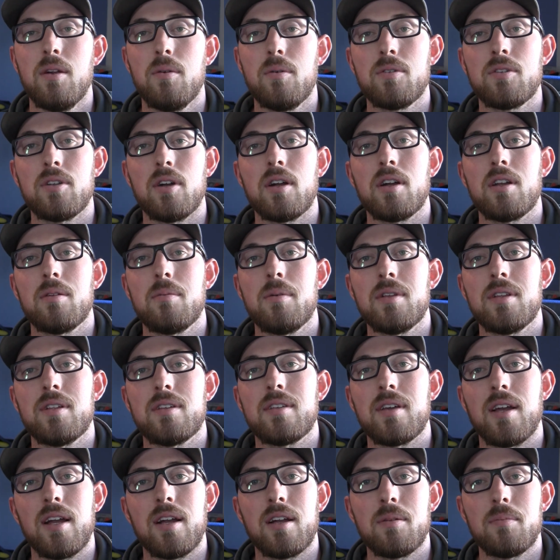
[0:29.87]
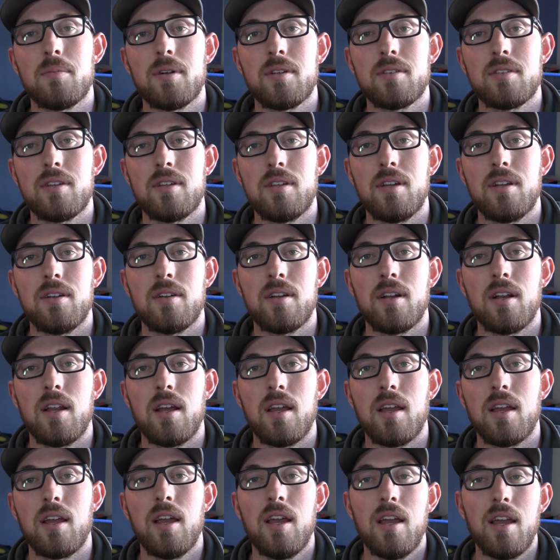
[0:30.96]
We're talking about the tiger muskie here
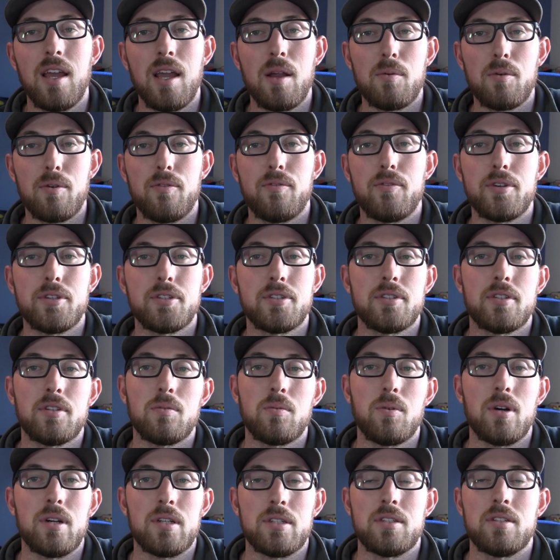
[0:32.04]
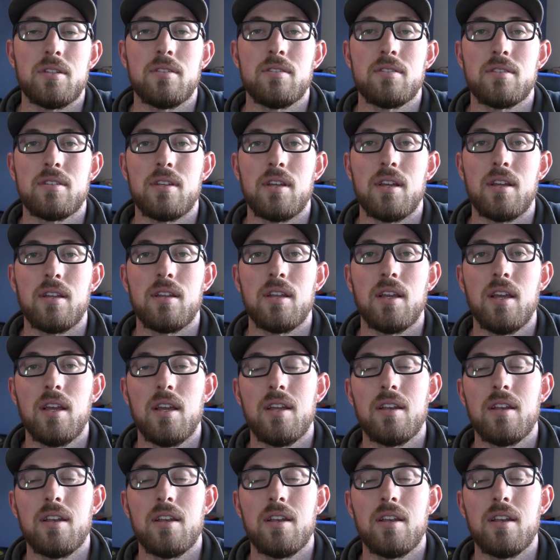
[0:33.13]
today, and we're fishing in Washington State.